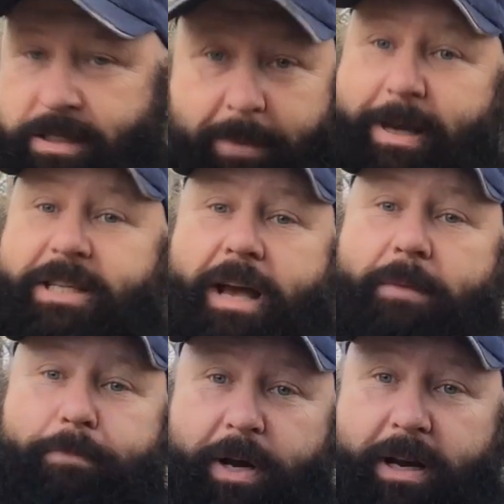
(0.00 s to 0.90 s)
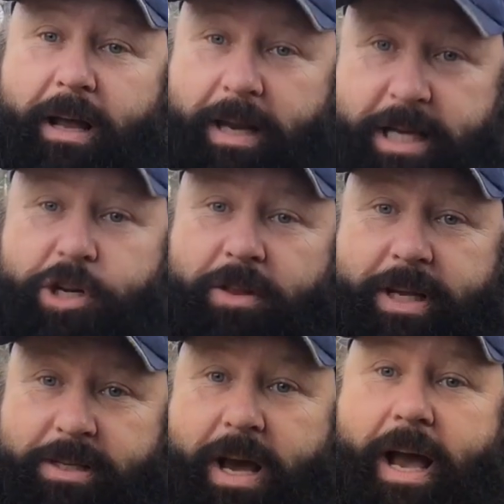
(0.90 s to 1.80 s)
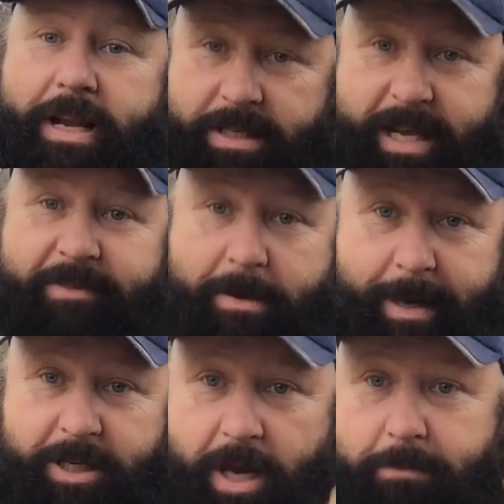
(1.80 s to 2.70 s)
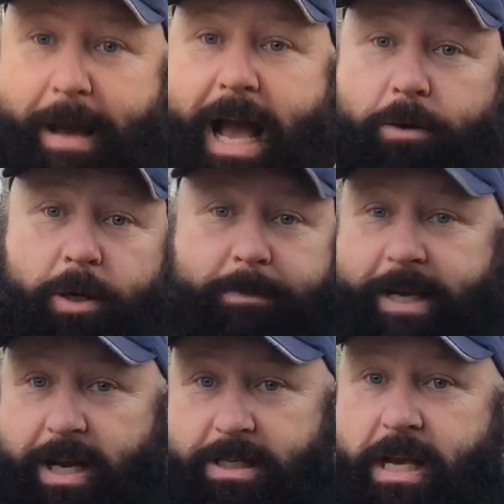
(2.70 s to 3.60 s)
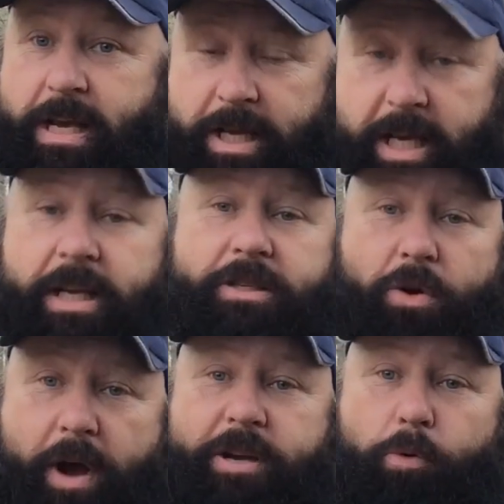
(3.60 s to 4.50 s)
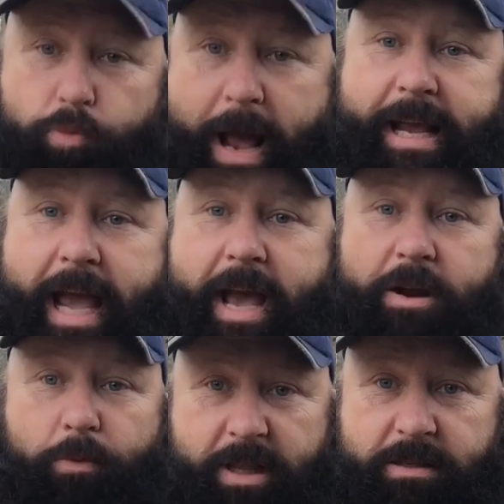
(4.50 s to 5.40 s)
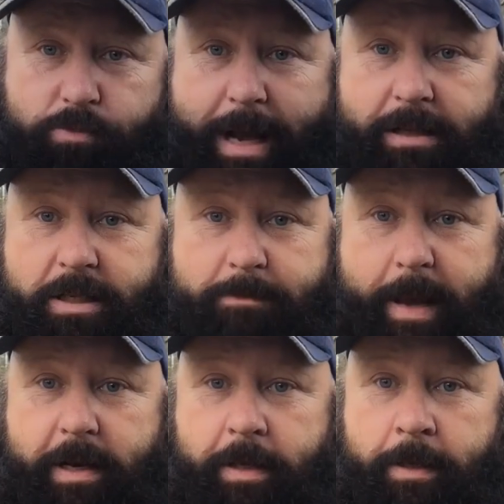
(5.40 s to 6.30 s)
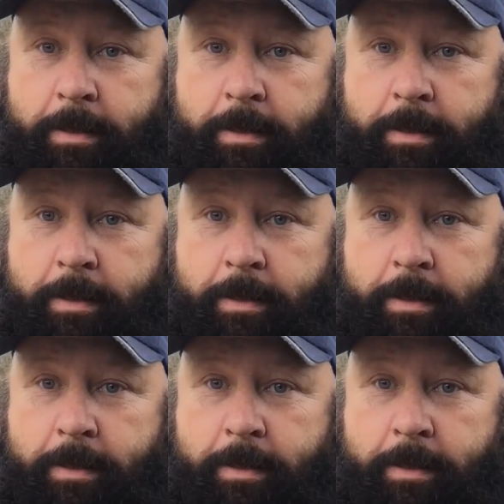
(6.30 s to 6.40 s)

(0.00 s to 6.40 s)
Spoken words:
Somebody's got to put a leash on this guy and give him a tug backwards, because he is going to wreck Canada with his reckless spending.